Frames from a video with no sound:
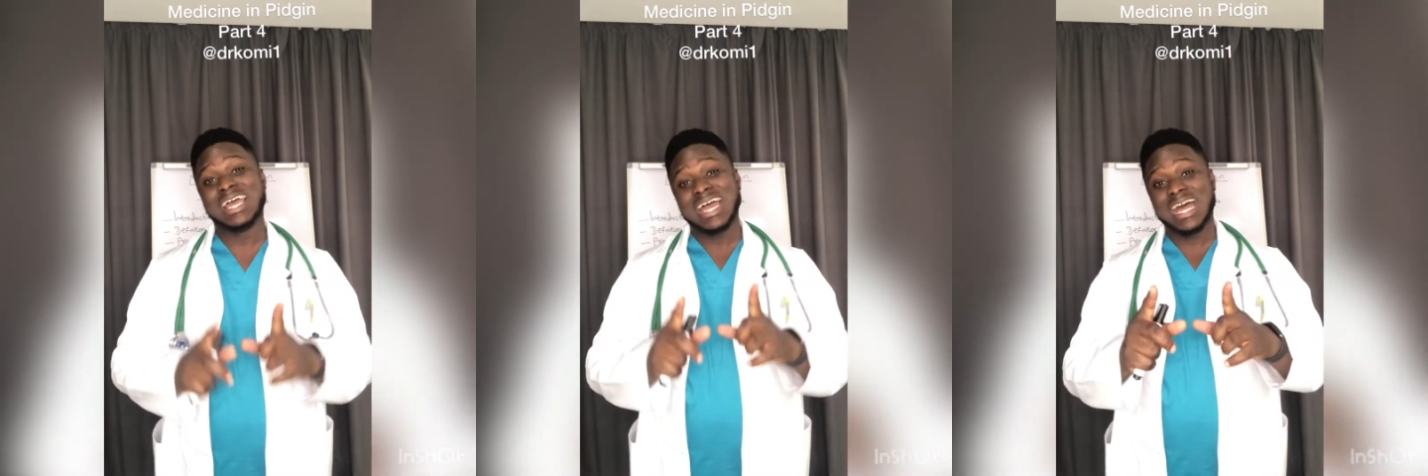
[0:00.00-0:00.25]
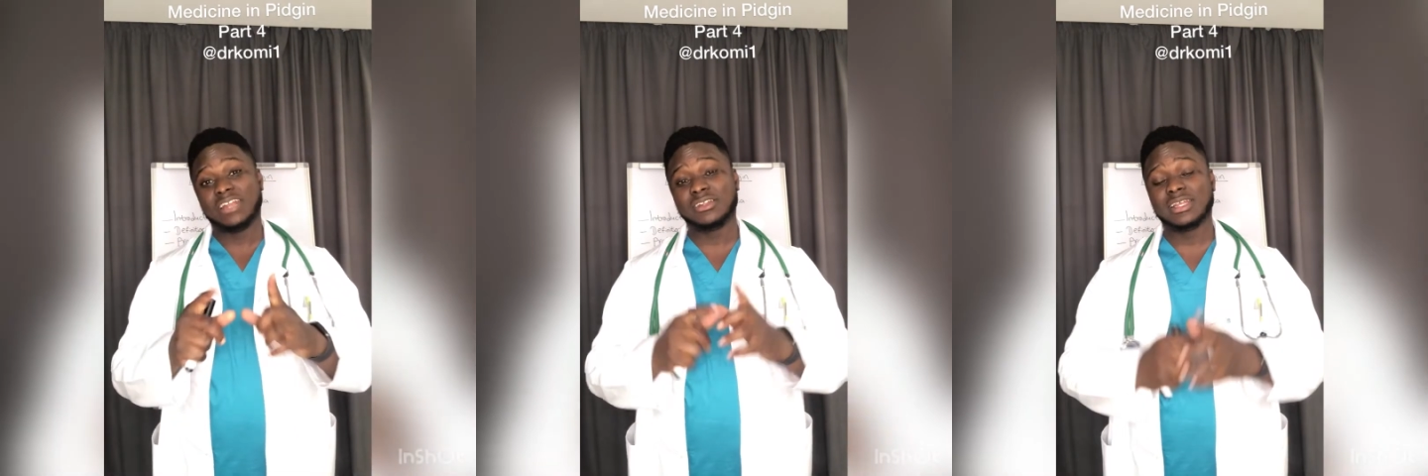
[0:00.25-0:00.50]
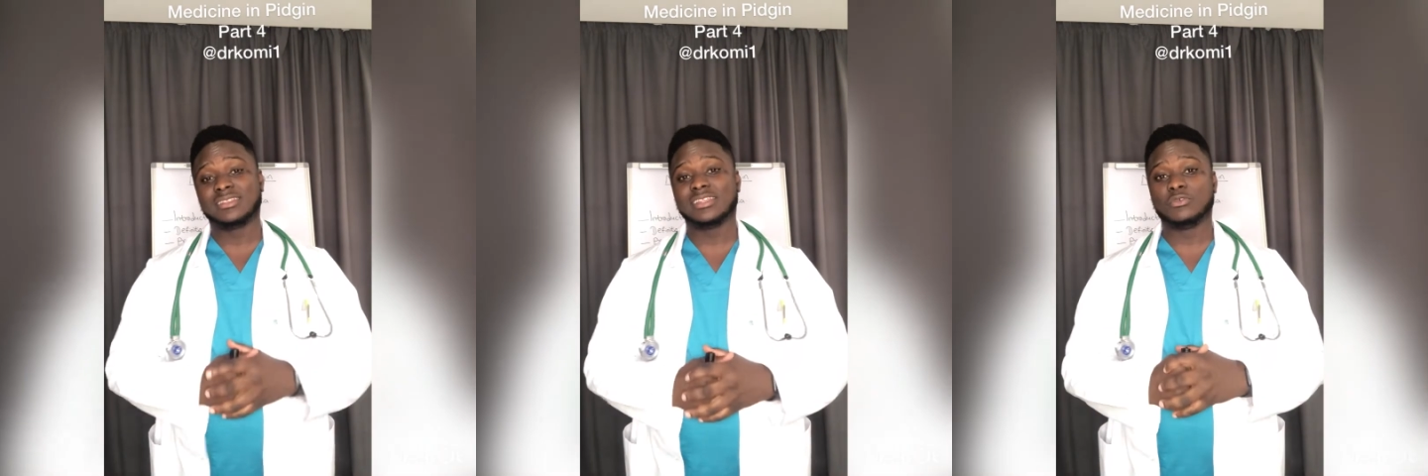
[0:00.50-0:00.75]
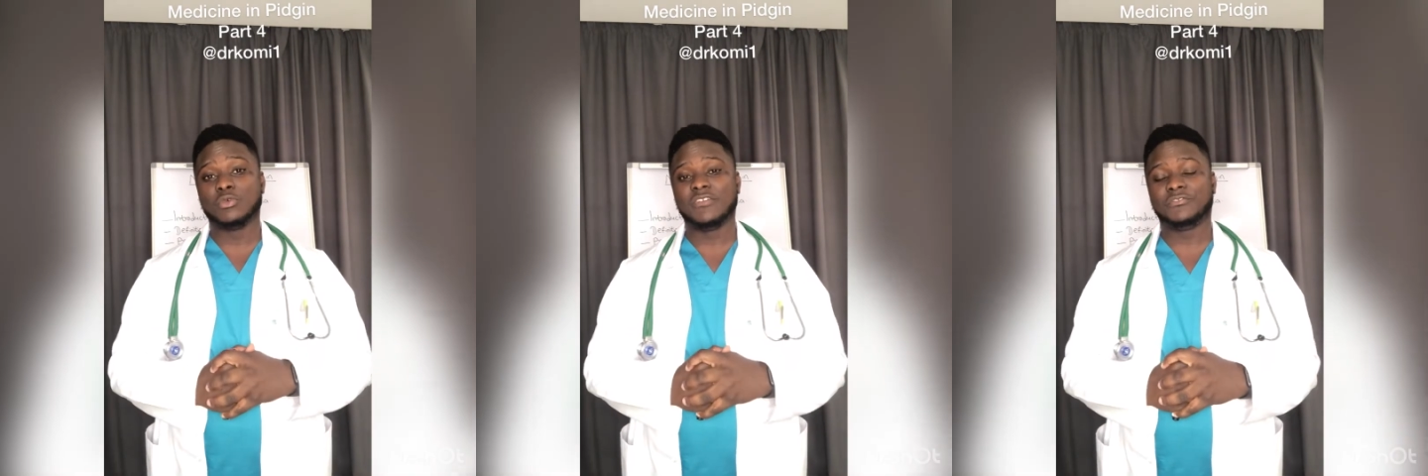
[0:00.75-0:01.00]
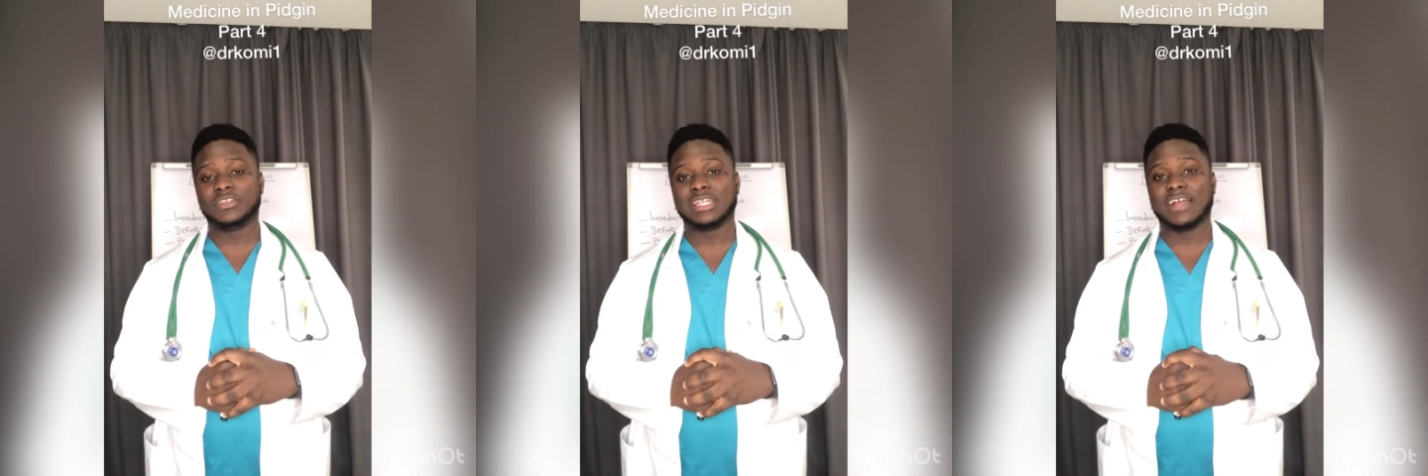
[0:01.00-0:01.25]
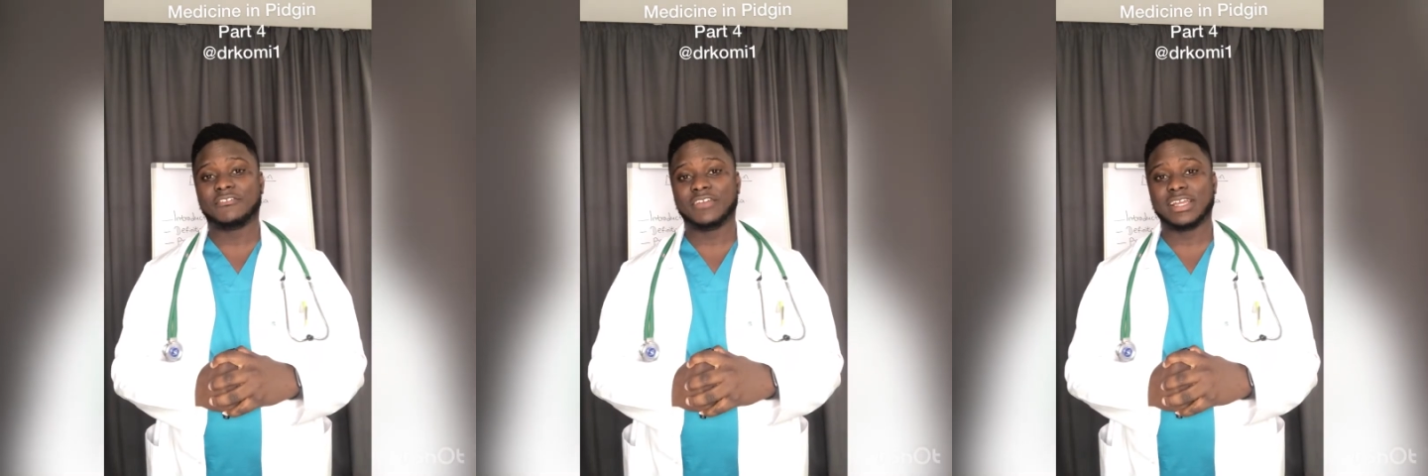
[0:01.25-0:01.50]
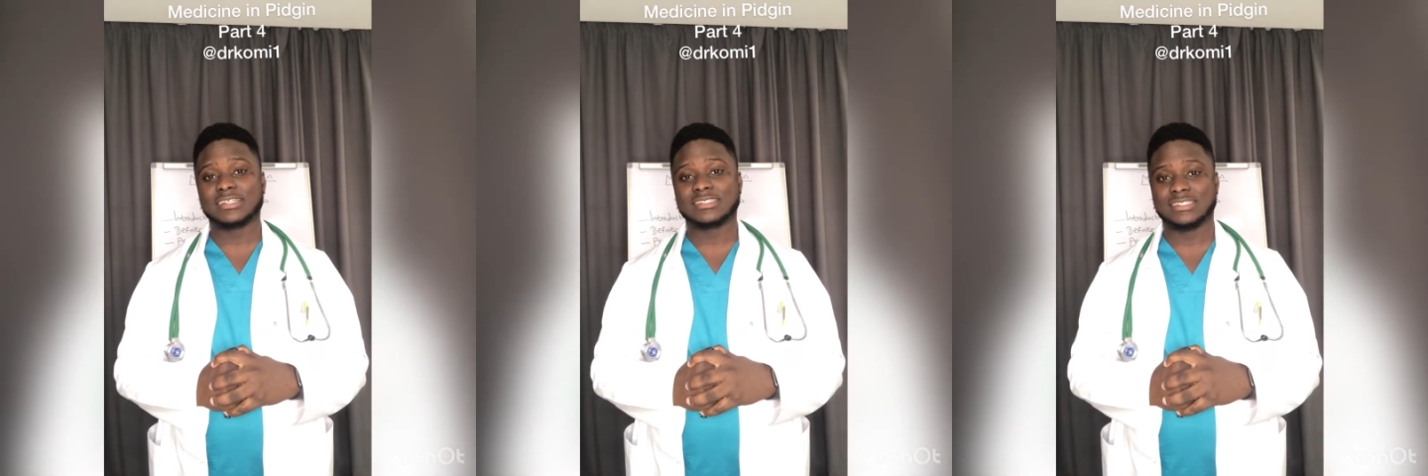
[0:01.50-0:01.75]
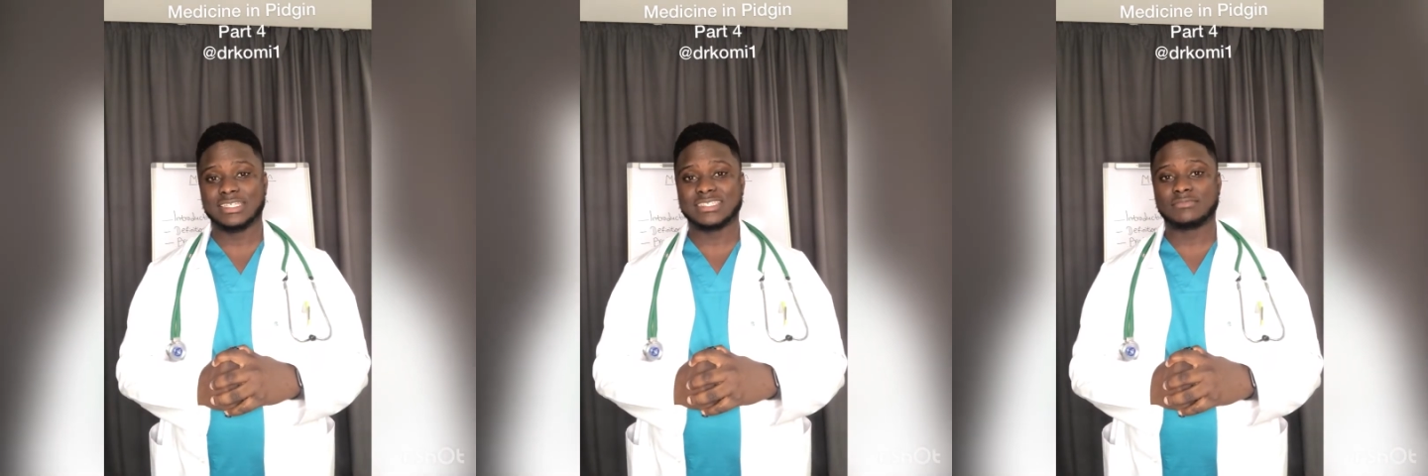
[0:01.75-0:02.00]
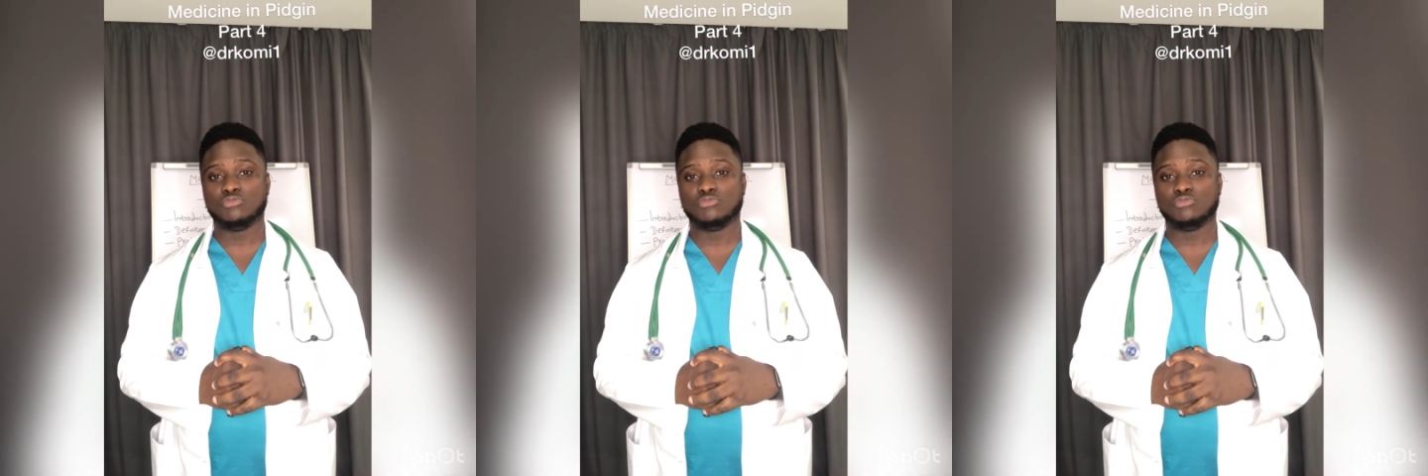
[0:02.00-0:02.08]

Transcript: Another thing where it affect this